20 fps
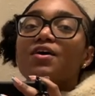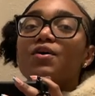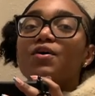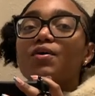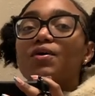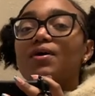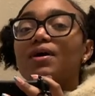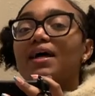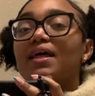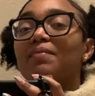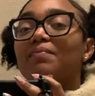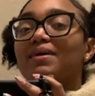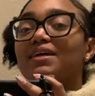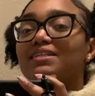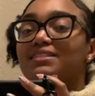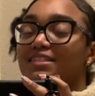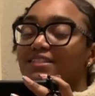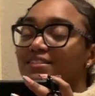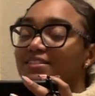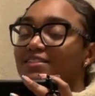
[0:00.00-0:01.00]
her and my
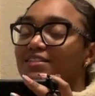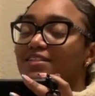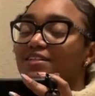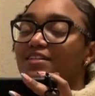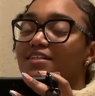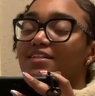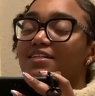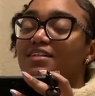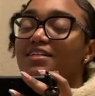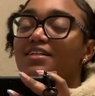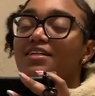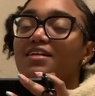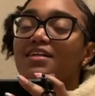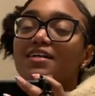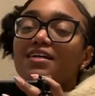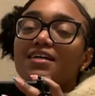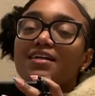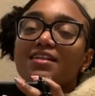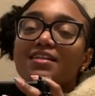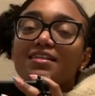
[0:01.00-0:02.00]
sister
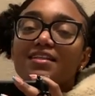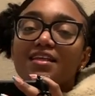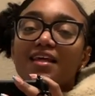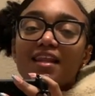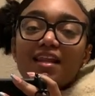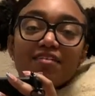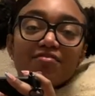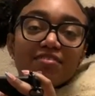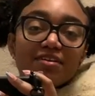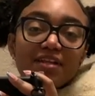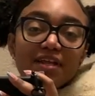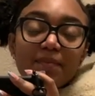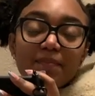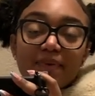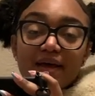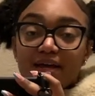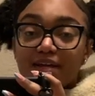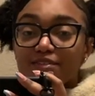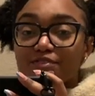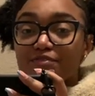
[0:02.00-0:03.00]
delivered a
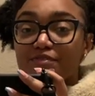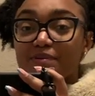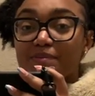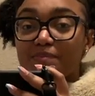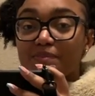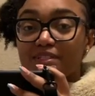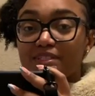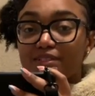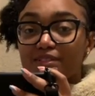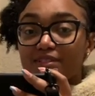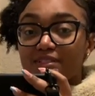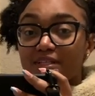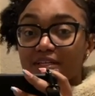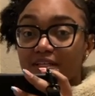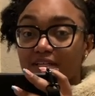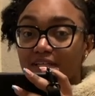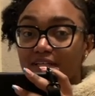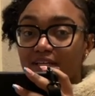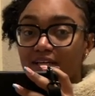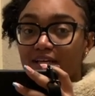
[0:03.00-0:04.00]
package for me
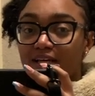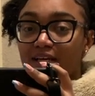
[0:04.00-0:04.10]
today.